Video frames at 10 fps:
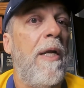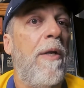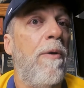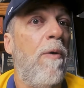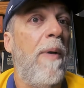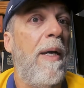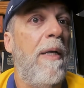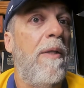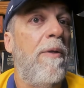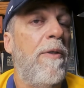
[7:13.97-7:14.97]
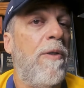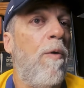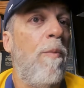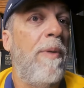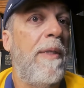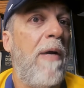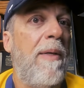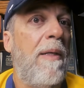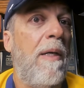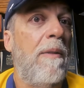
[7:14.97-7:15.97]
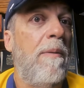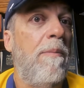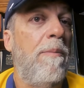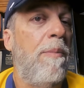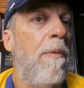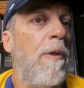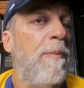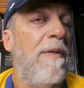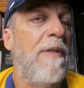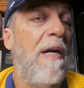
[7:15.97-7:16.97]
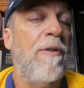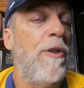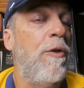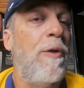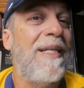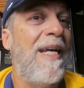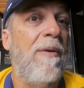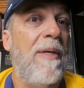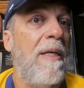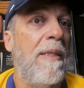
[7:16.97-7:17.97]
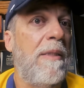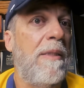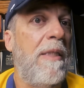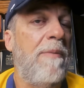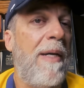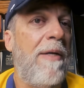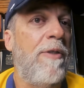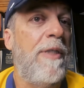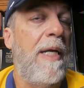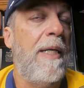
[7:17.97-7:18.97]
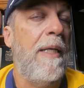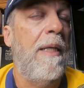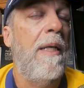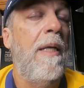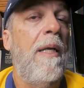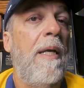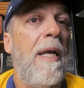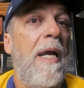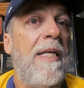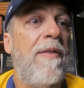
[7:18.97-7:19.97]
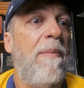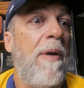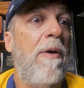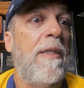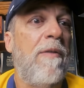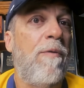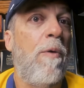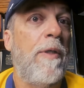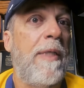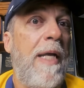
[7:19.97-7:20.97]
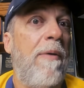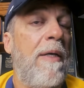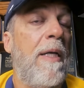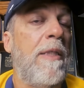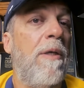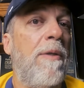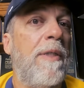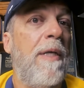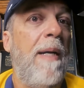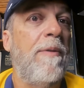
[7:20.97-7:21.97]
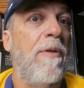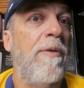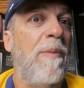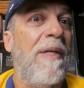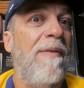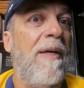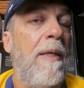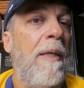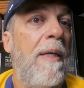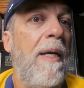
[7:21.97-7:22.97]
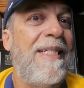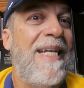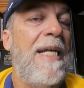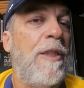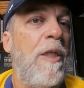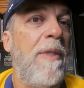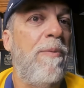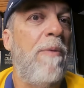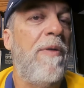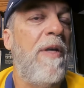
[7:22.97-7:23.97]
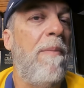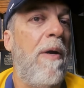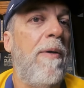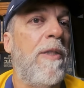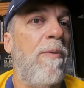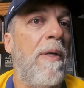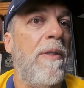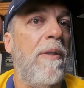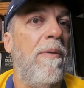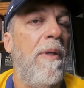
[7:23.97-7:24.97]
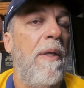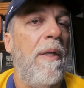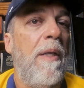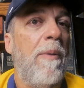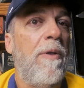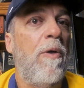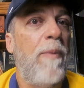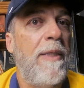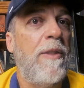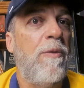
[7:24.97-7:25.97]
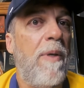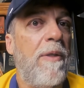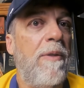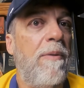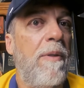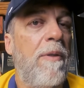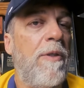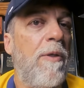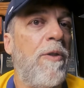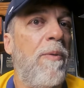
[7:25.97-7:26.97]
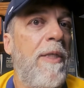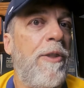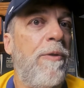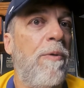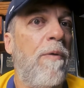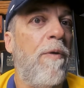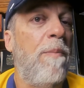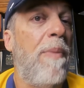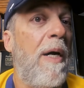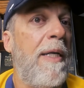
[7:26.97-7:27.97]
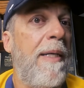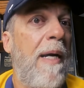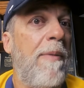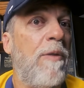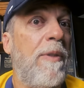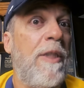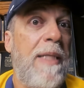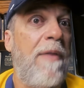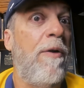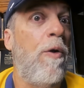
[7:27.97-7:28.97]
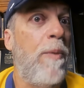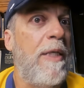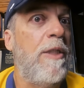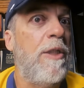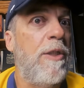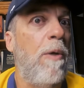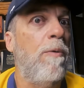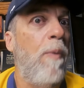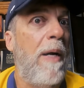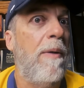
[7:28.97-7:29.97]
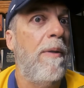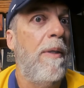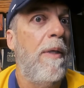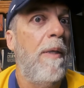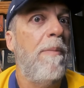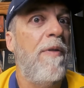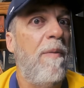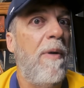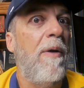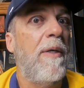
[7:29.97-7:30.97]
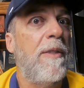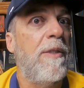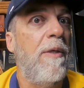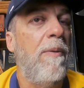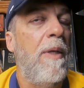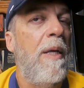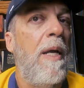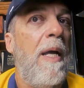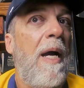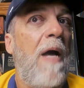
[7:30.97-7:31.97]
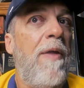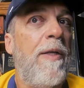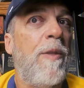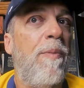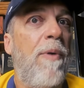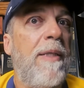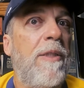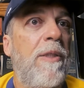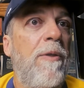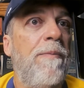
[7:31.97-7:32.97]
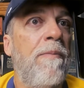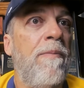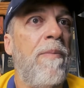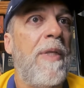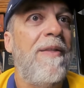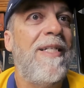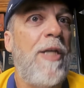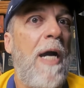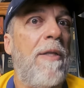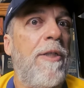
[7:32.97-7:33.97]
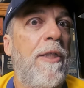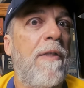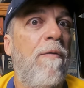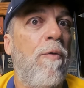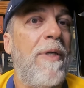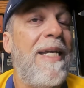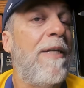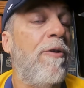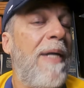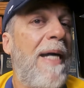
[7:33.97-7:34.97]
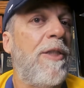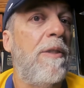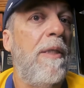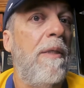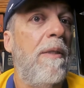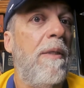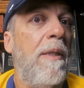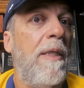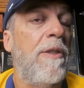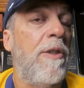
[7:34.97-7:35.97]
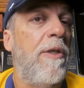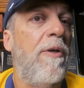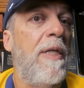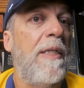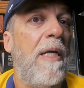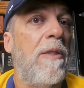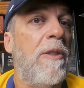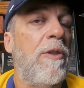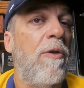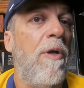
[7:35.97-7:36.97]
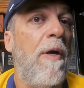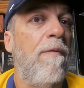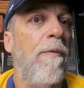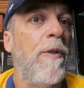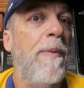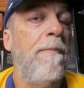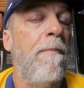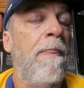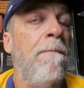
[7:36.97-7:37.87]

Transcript: in Norway, there's no open carry law. Most police officers do not carry guns, is my understanding. And yet the Americans, of course, carry guns all the time. So there's a bit of a tension between what the Americans want to do, what the Norwegians want to do. There's also an issue over body cameras, which again, the Norwegians don't wear, but the Americans do. I think this points to the challenges of working internationally in security, intelligence, or law enforcement,